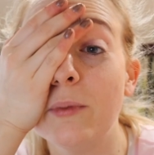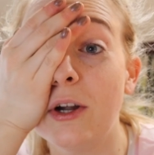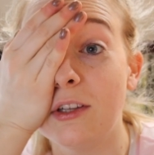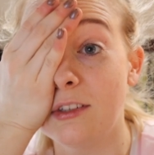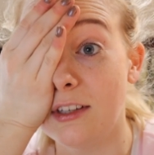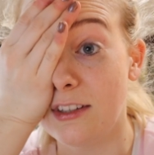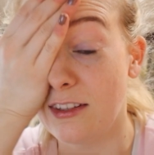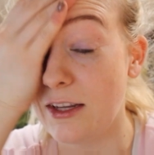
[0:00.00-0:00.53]

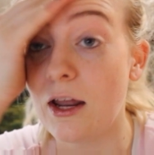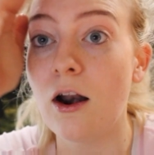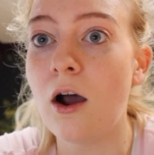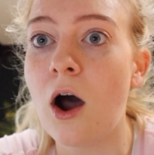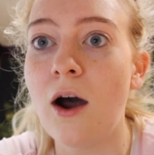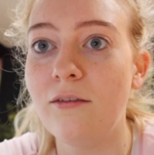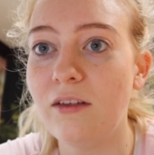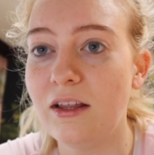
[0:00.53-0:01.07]
process yet,
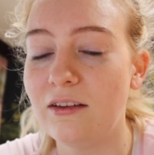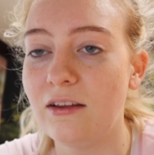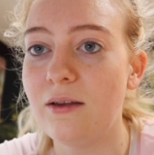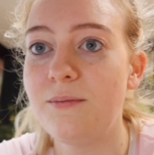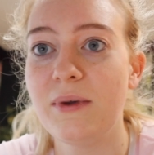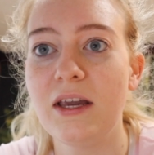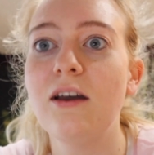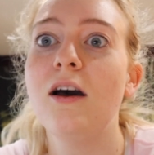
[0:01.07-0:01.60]
obviously,
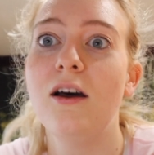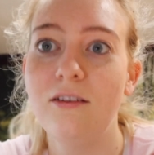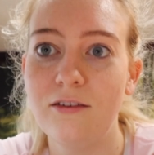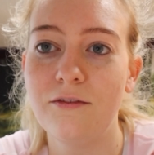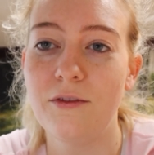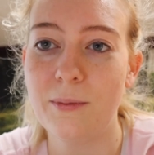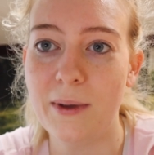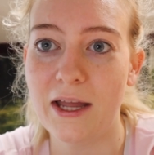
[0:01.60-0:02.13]
because
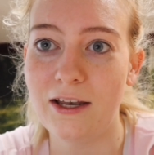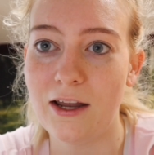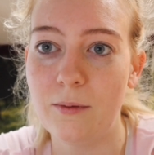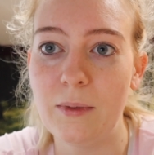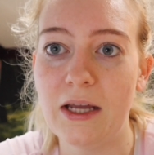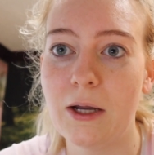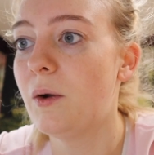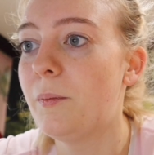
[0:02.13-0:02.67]
of the
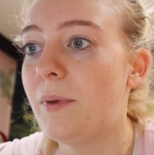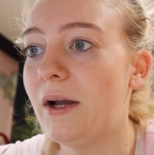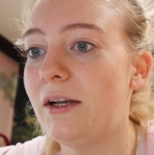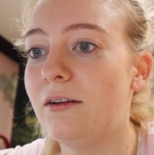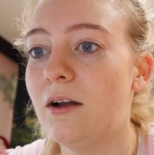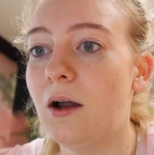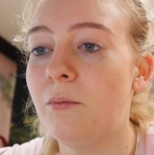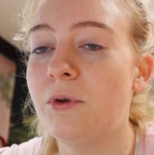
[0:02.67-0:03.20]
pandemic.
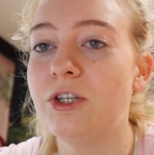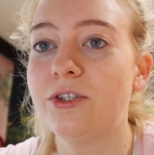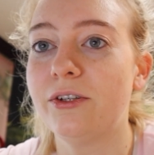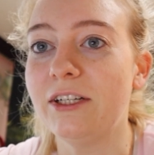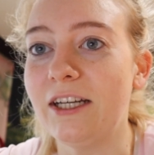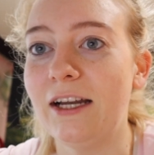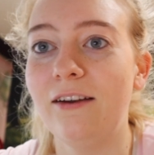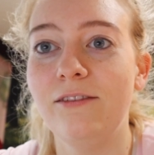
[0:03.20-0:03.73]
But a
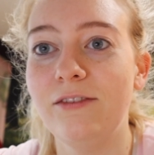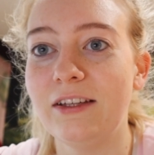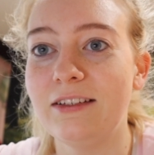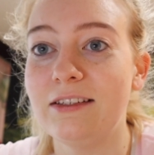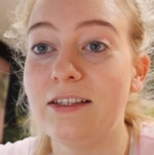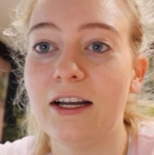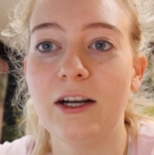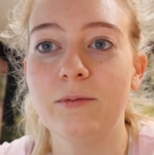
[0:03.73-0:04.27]
majority of
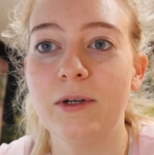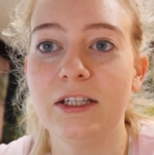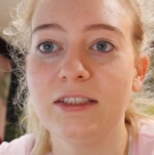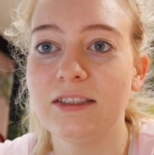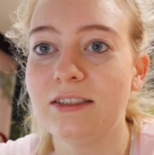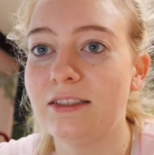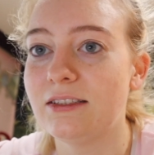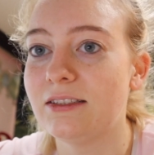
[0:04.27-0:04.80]
this entire
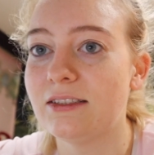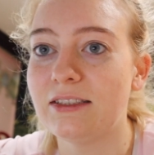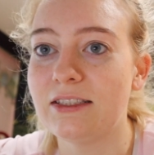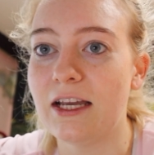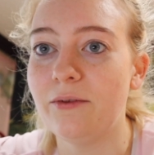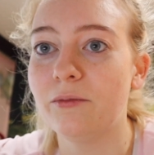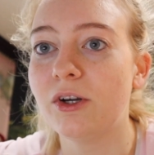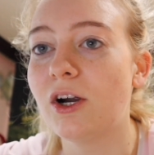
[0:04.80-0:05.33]
process is the
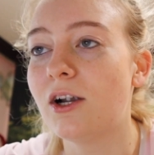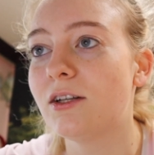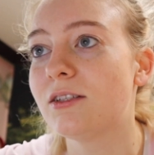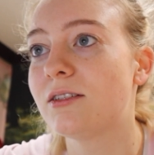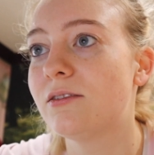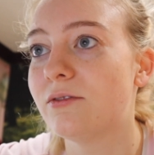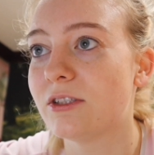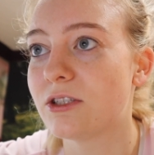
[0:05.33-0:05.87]
same,
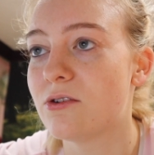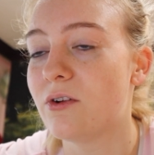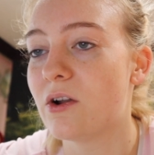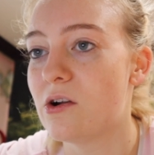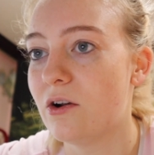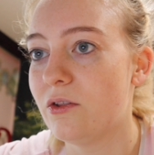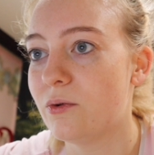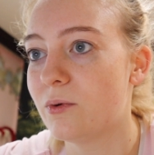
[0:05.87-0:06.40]
regardless of what's going
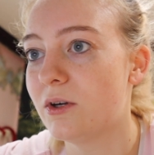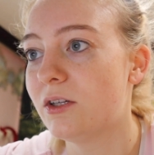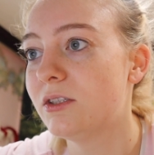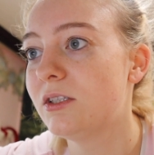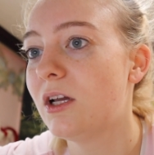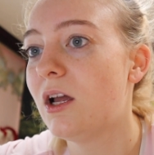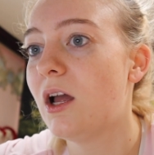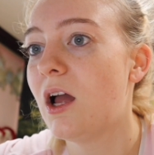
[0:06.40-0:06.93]
on in the world.
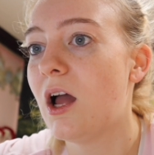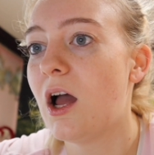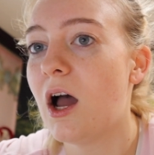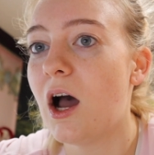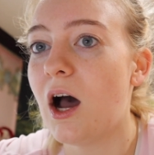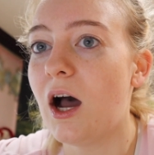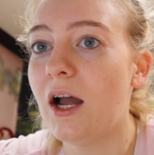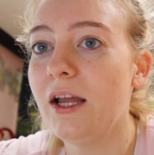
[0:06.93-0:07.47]

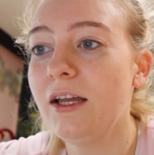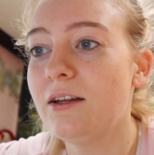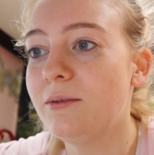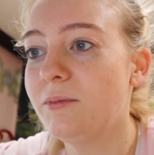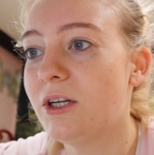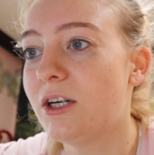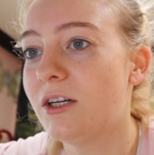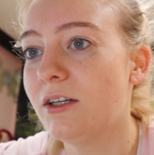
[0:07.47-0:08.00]
I
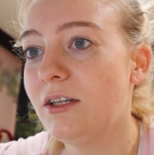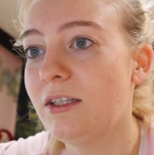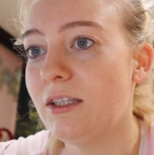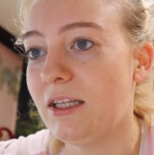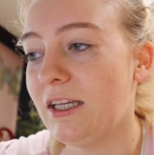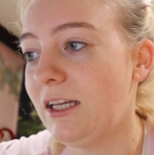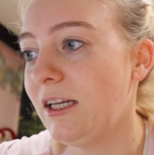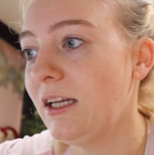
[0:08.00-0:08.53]
am
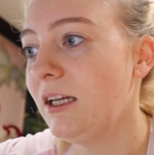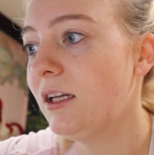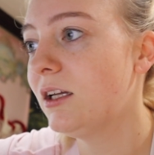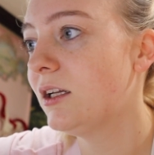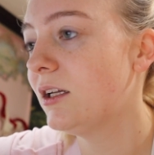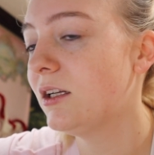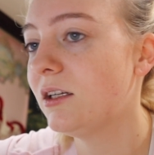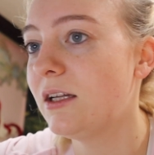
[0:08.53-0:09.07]
currently,
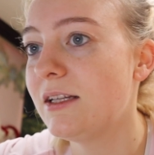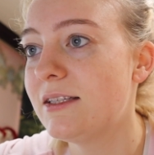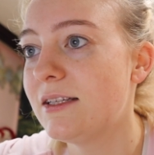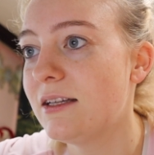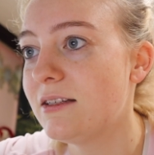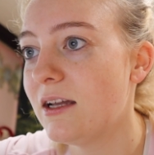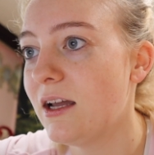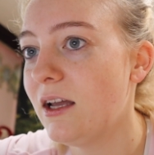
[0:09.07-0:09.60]
it
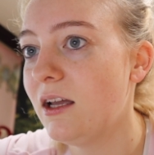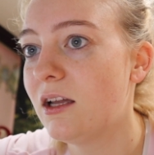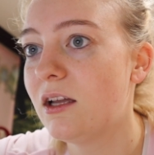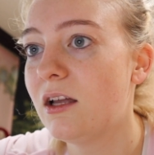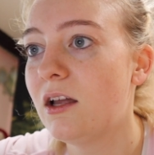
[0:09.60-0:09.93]
says